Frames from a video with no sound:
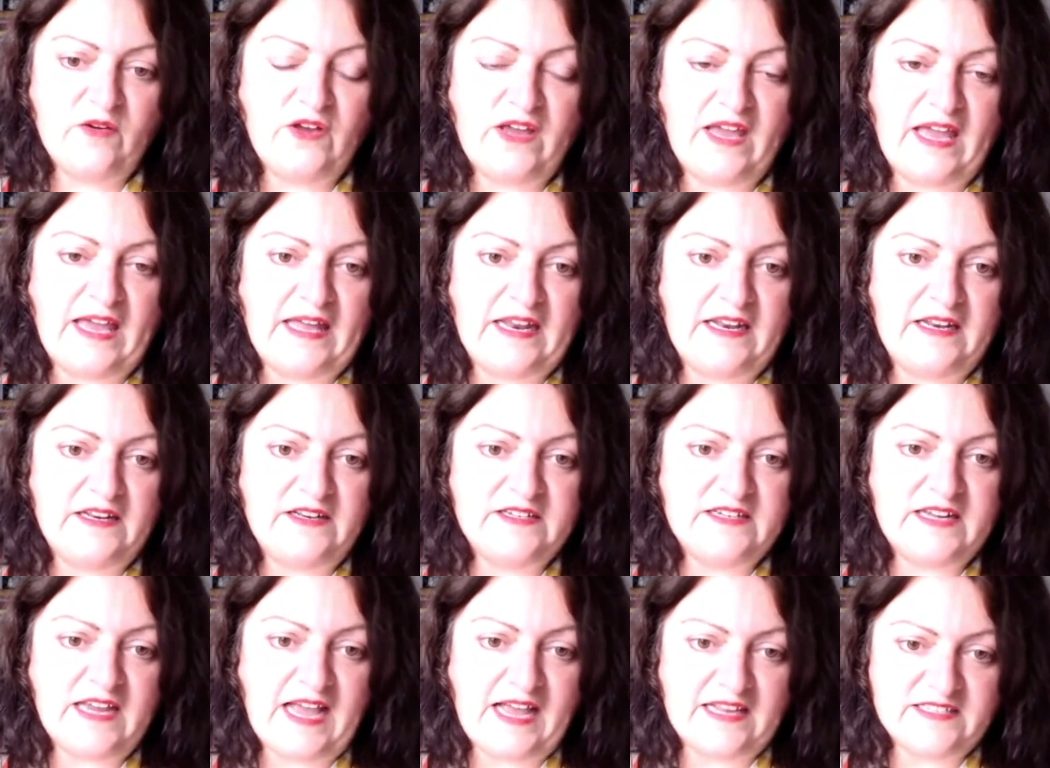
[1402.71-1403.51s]

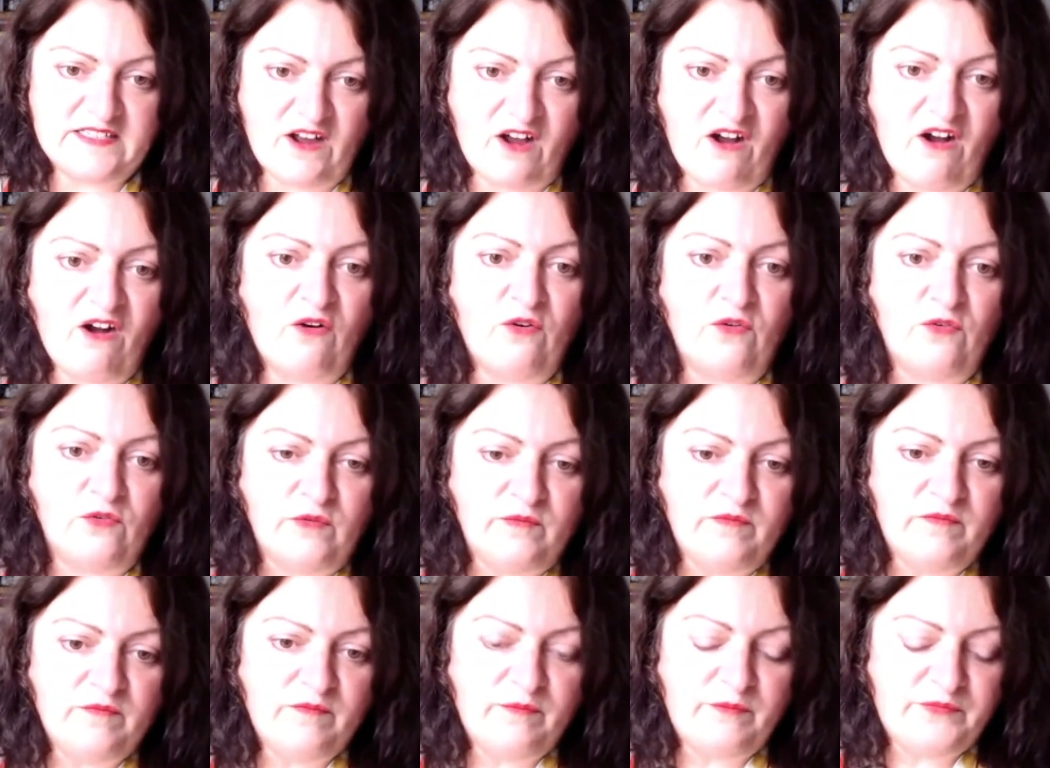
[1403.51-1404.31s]
and as a whole,
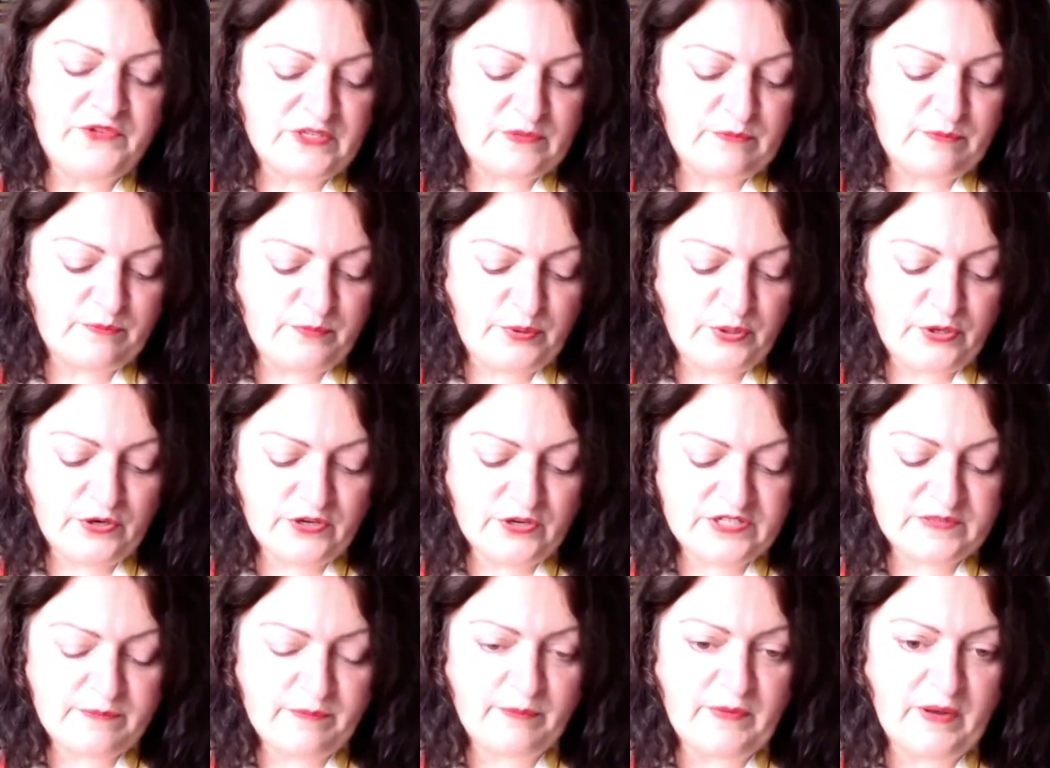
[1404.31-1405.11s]
just
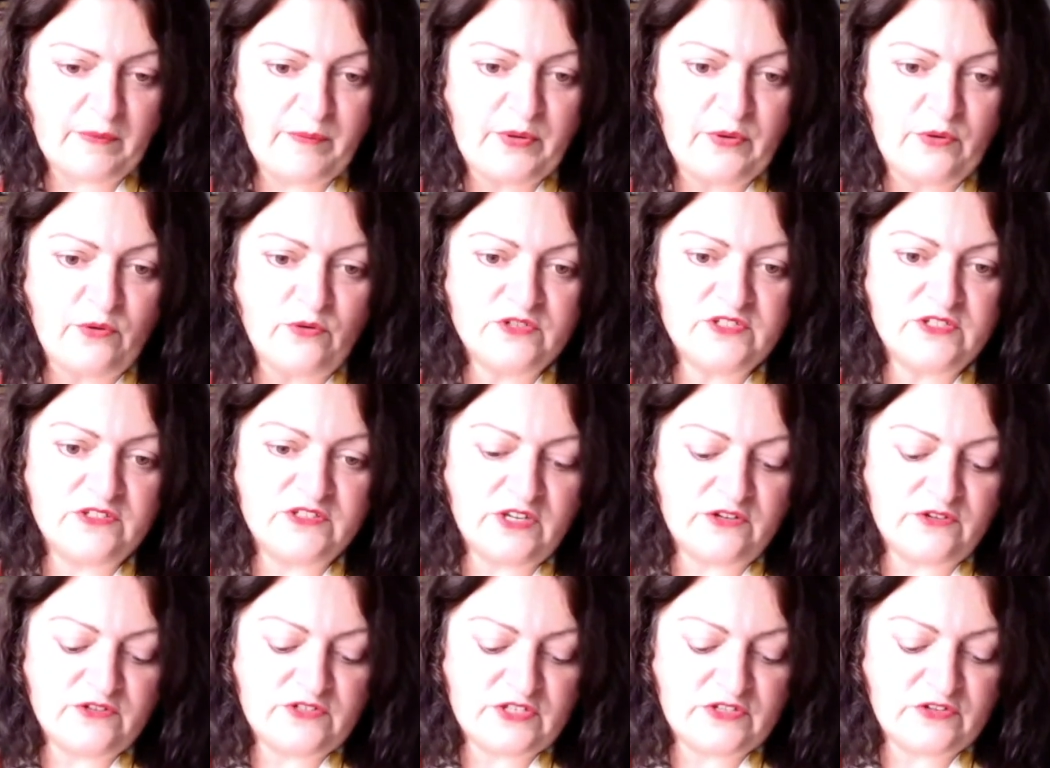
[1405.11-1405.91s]
put a pause on
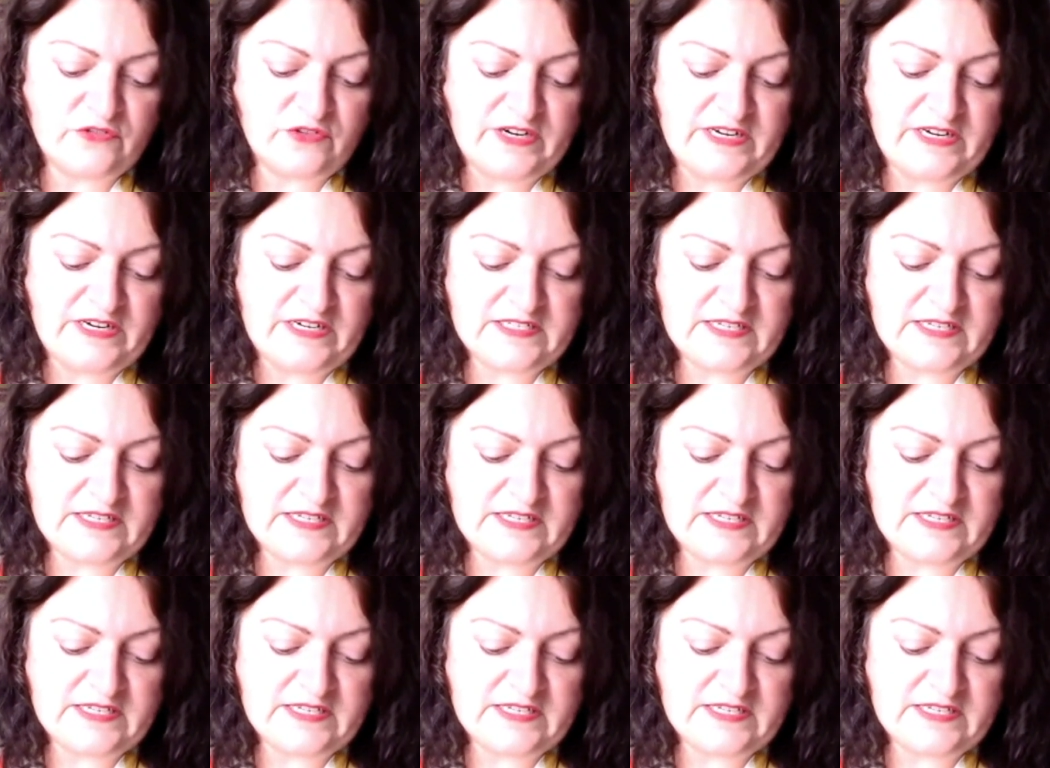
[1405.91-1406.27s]
those three